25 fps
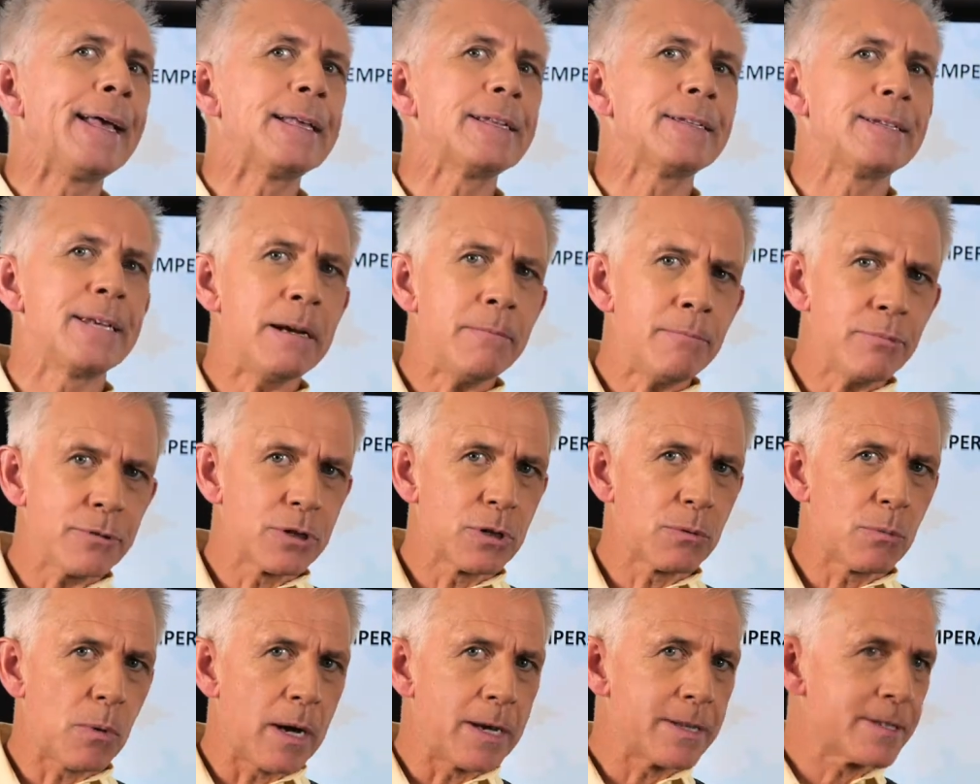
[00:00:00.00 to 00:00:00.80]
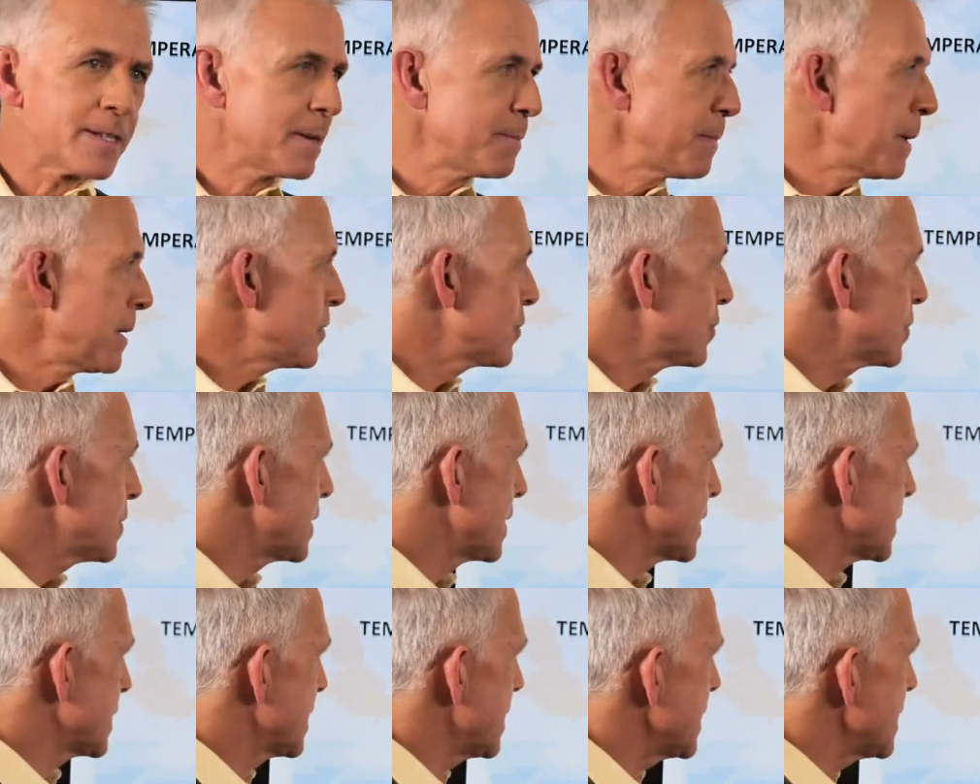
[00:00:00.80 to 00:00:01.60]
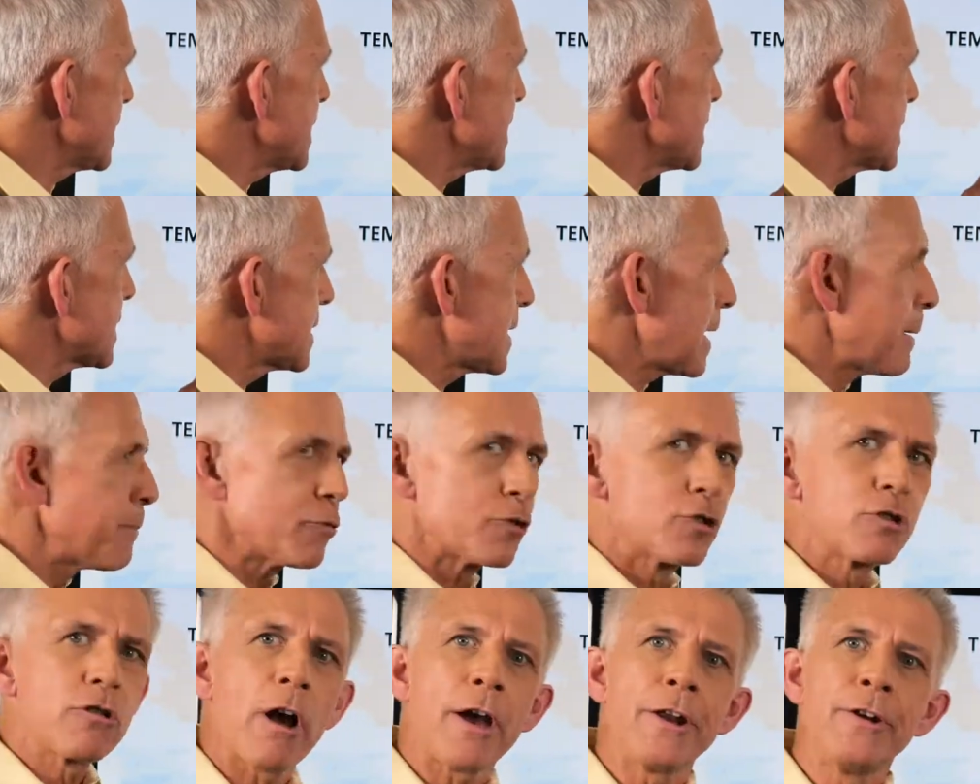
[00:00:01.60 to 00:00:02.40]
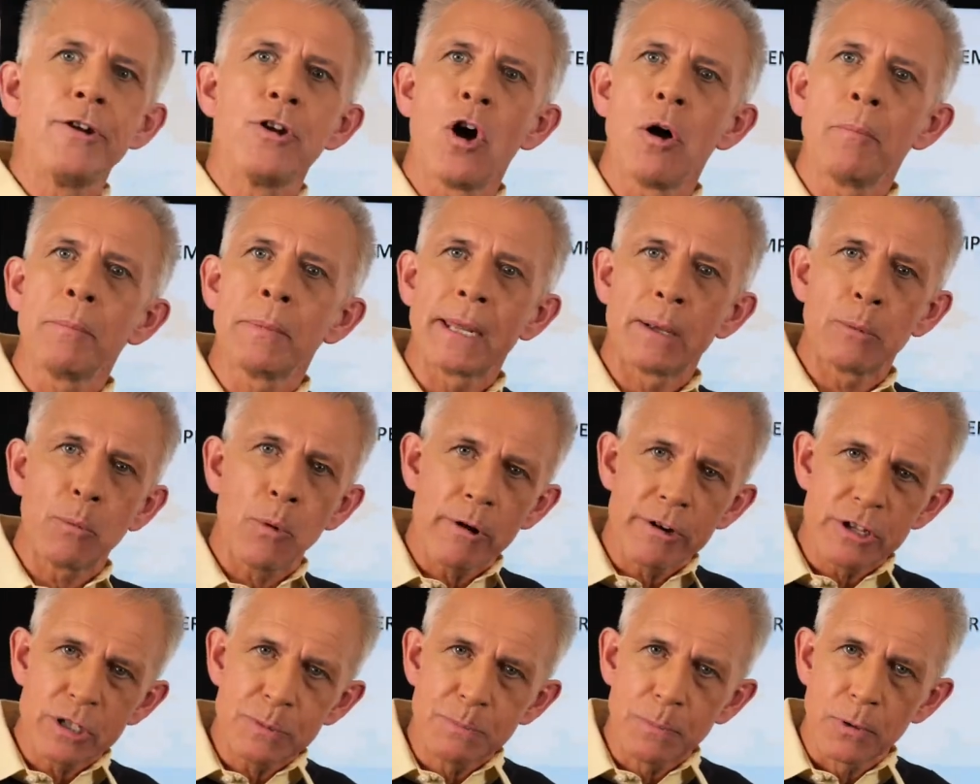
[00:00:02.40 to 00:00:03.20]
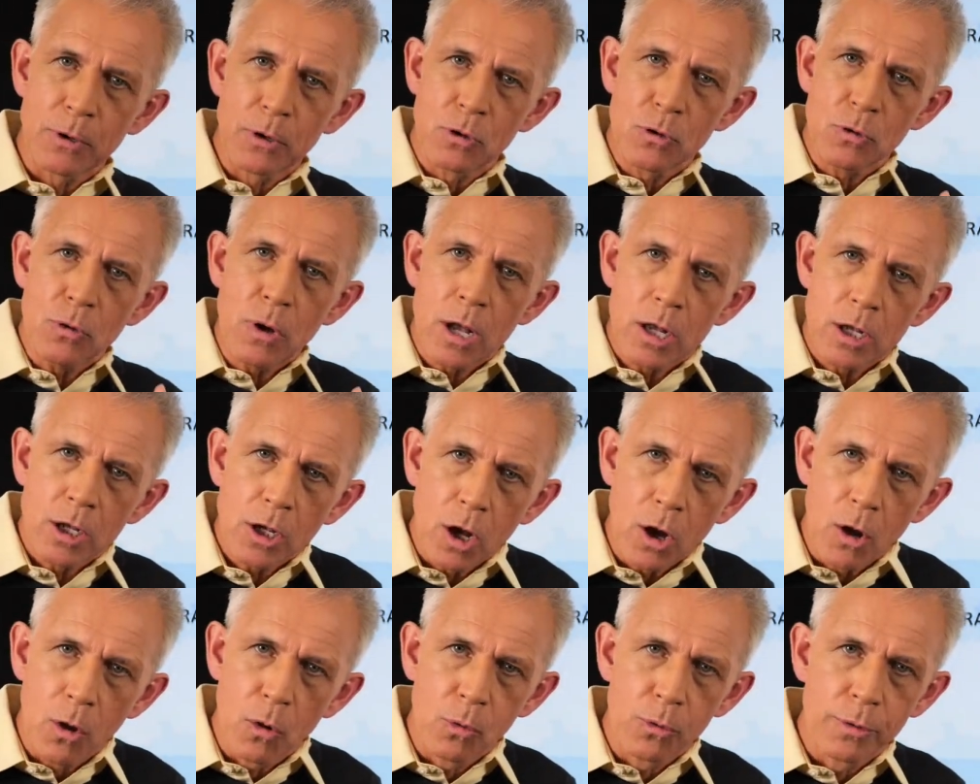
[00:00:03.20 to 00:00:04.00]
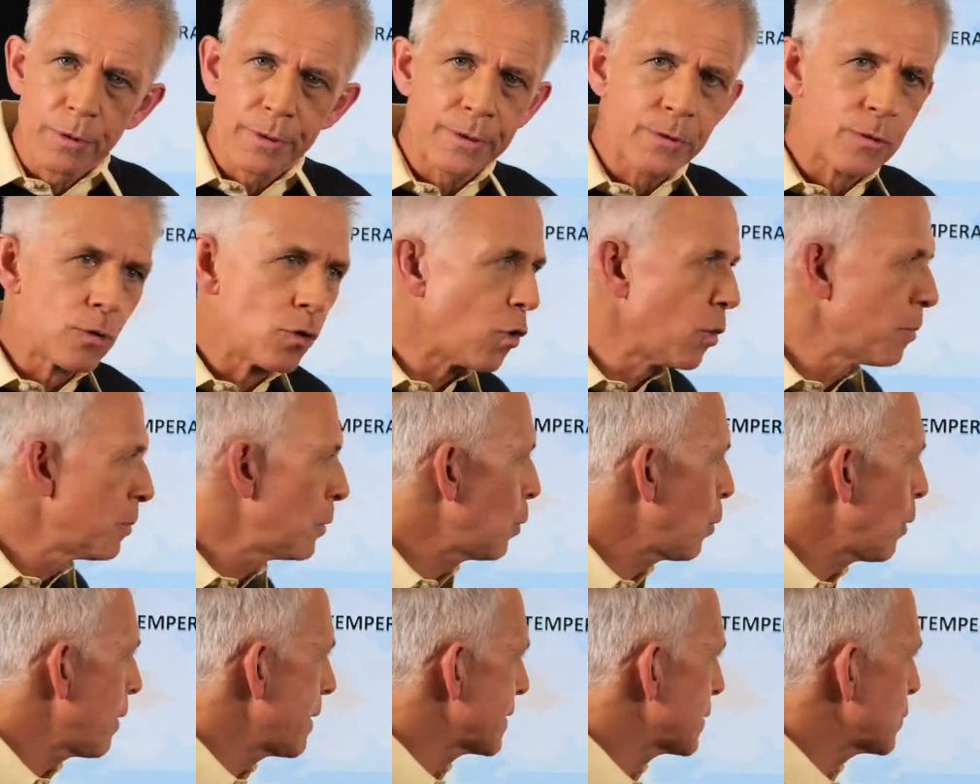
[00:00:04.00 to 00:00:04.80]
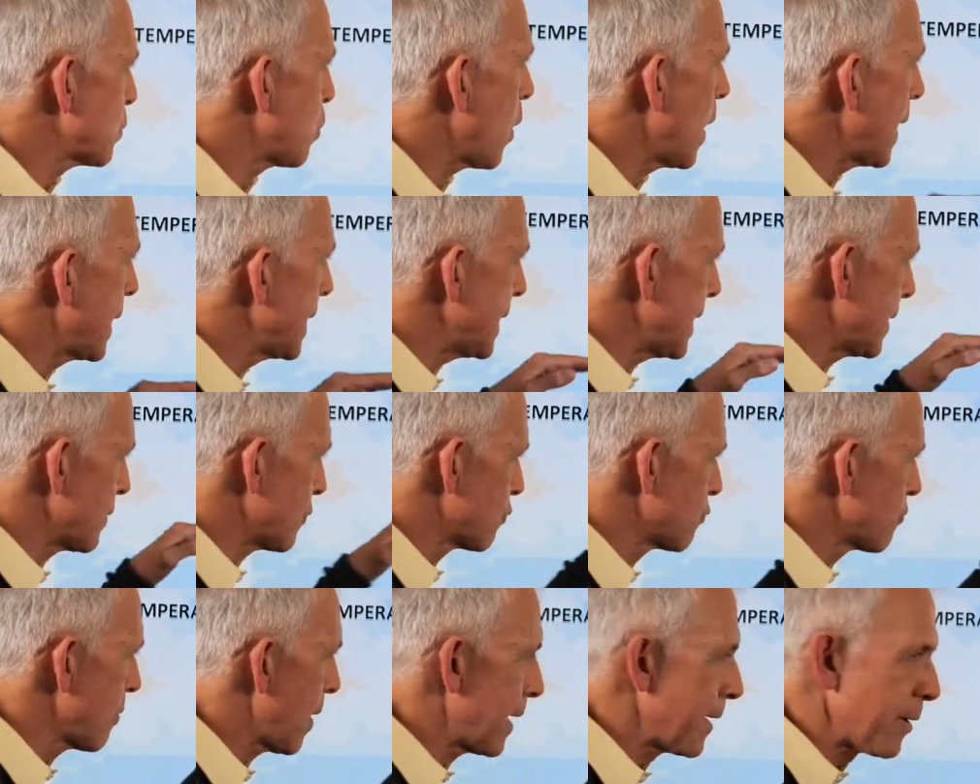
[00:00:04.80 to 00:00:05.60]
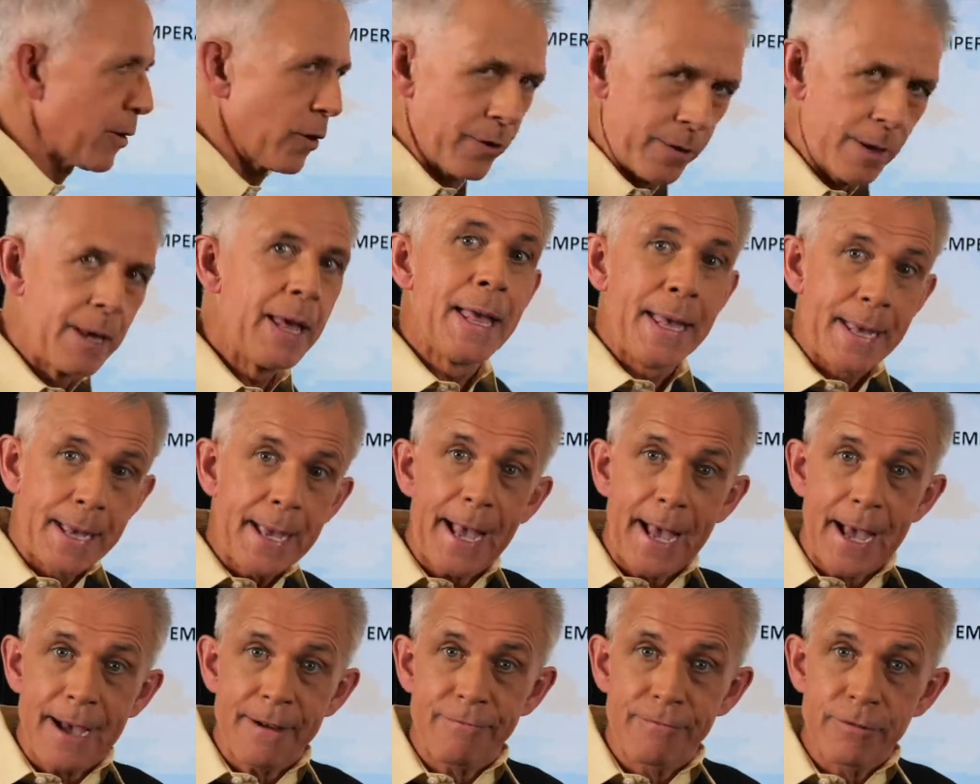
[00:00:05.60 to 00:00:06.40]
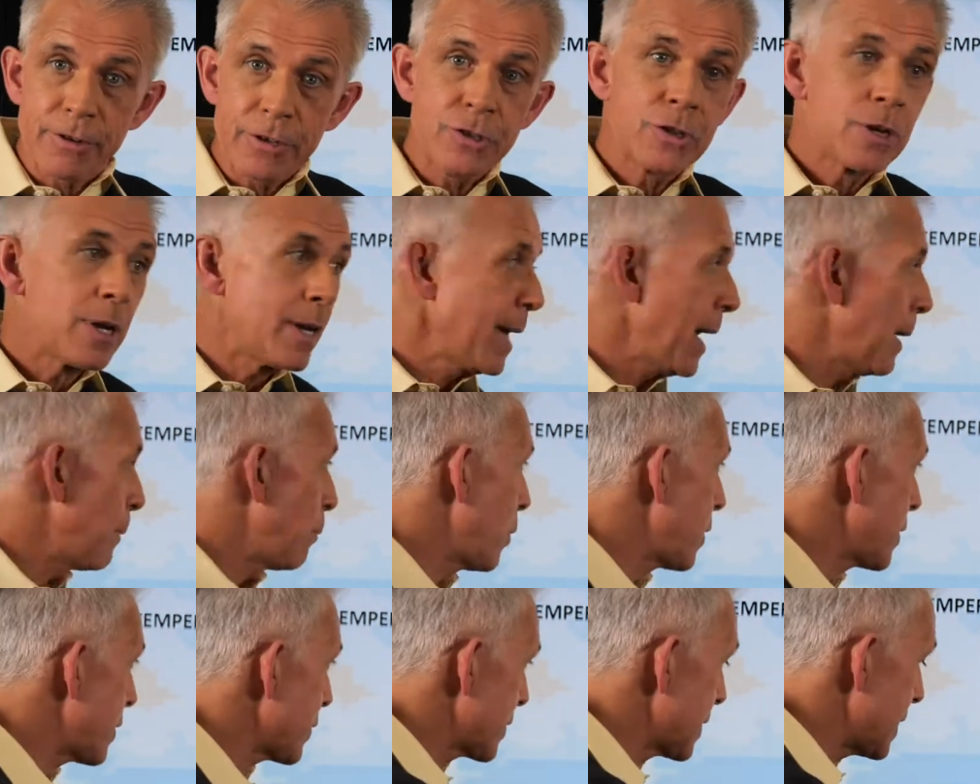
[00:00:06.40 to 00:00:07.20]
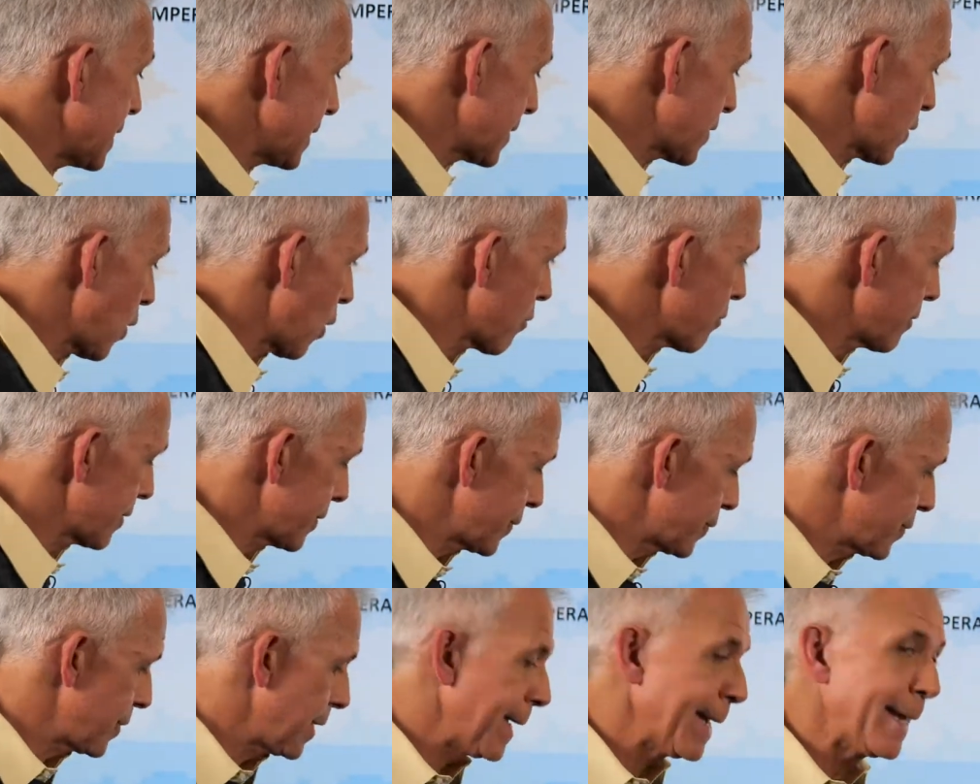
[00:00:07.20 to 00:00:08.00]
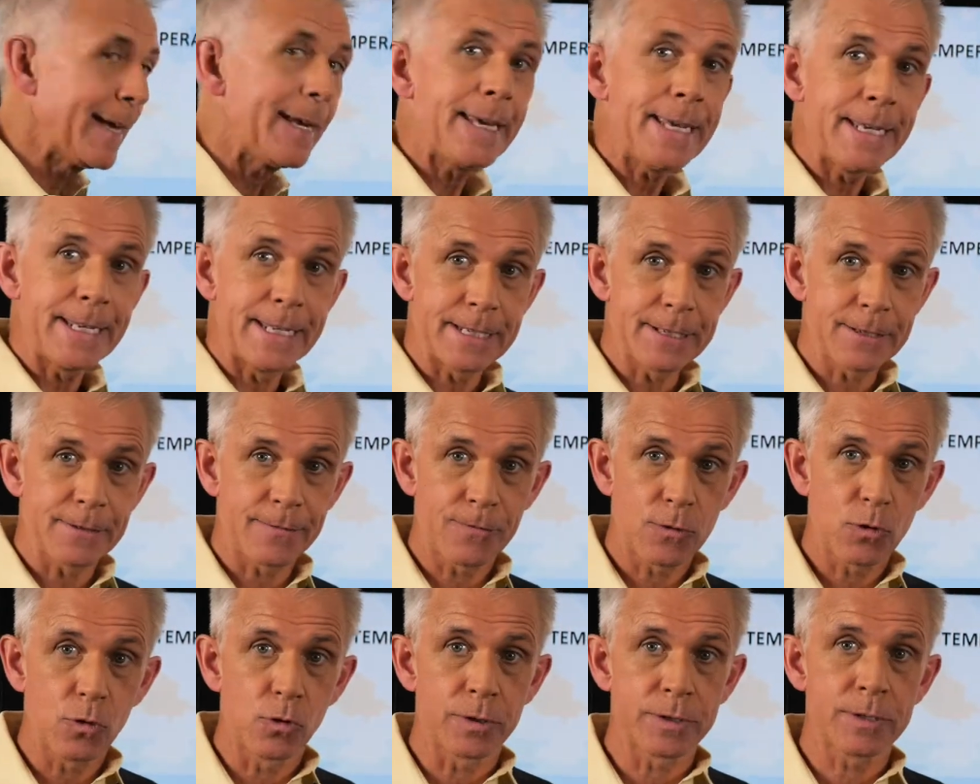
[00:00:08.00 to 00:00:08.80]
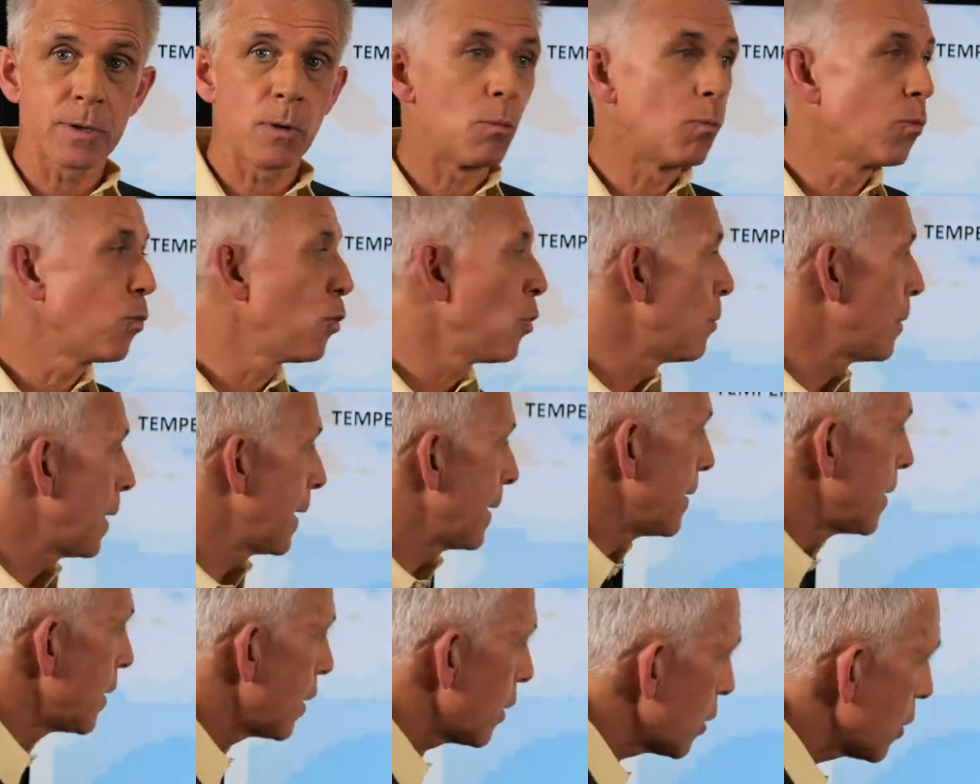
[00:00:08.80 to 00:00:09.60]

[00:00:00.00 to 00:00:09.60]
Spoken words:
Temperature-wise, I mentioned this is temperature anomaly. Where it's blue, colder than normal. Where it's white, it's right on average. And where you see the orange, it is, of course, warmer.